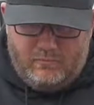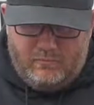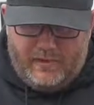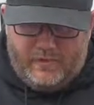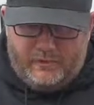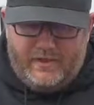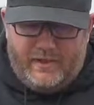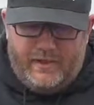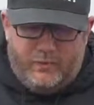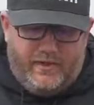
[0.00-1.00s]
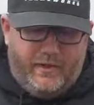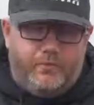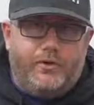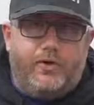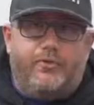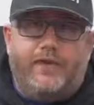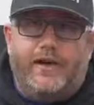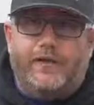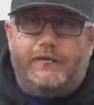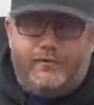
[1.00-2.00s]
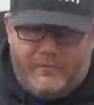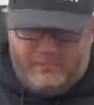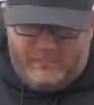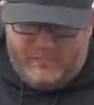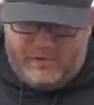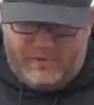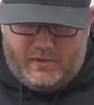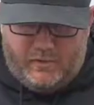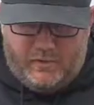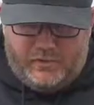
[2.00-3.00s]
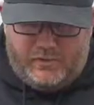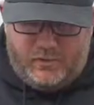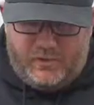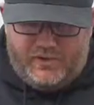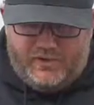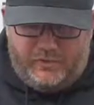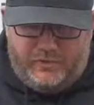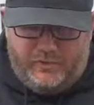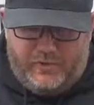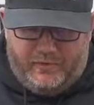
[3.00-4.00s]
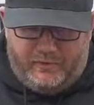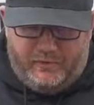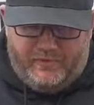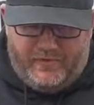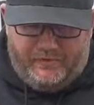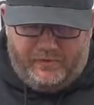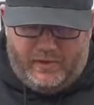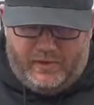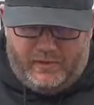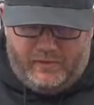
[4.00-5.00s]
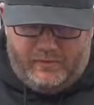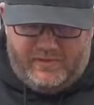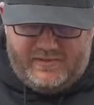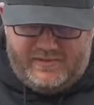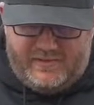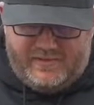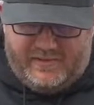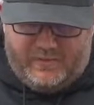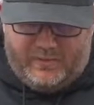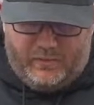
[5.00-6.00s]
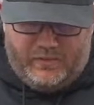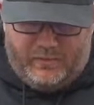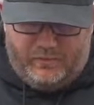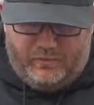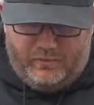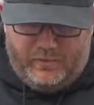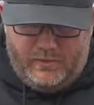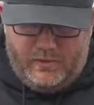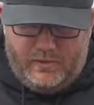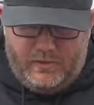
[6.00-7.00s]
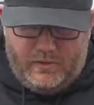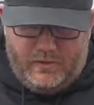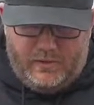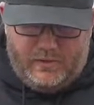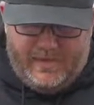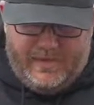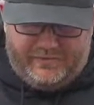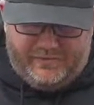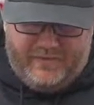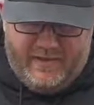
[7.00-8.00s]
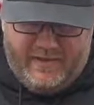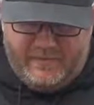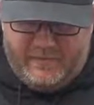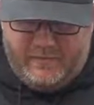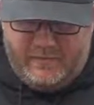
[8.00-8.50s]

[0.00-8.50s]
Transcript: Michael Day, Wing 305. What's your question with the Wing 305? Sorry, I didn't see exactly when you asked that.